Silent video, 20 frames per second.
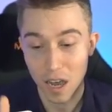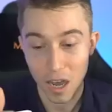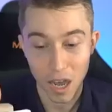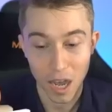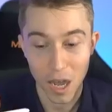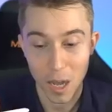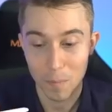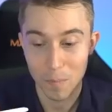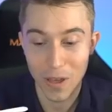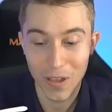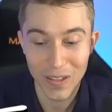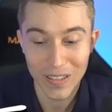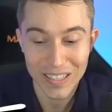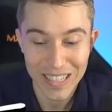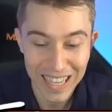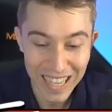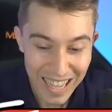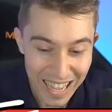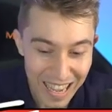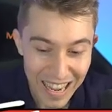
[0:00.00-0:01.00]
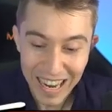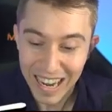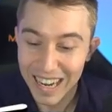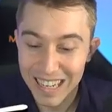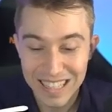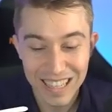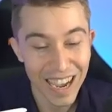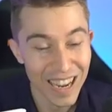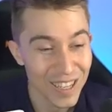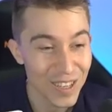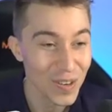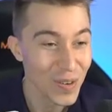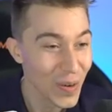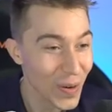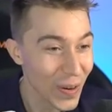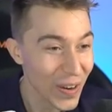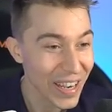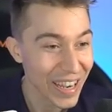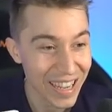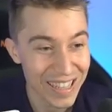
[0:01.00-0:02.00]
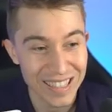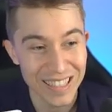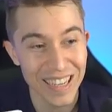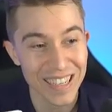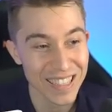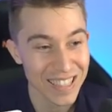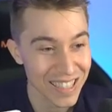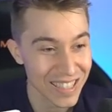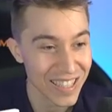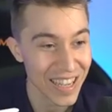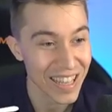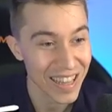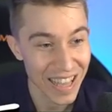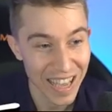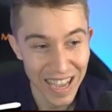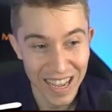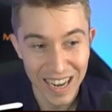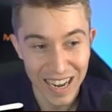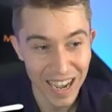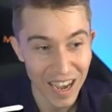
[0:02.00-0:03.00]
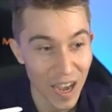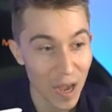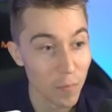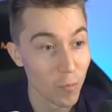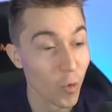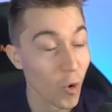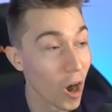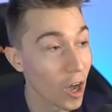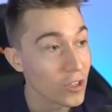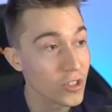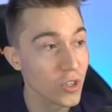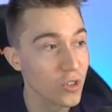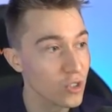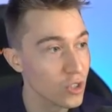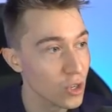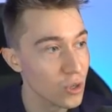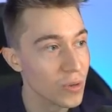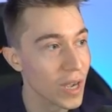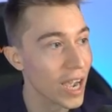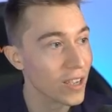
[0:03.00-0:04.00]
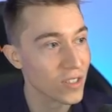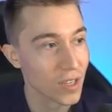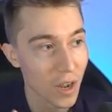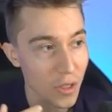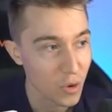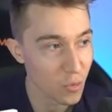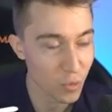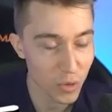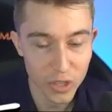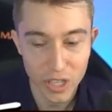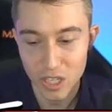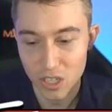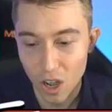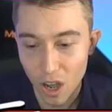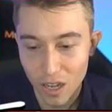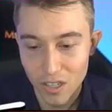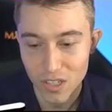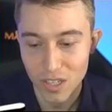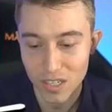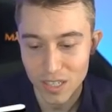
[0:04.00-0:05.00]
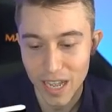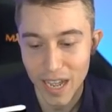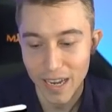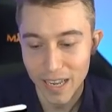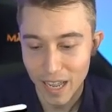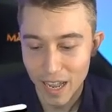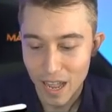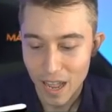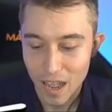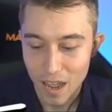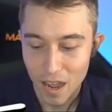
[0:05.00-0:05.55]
Um, it's kind of cool. It's nice to say that. Um, we'll also show you guys another really toxic deck.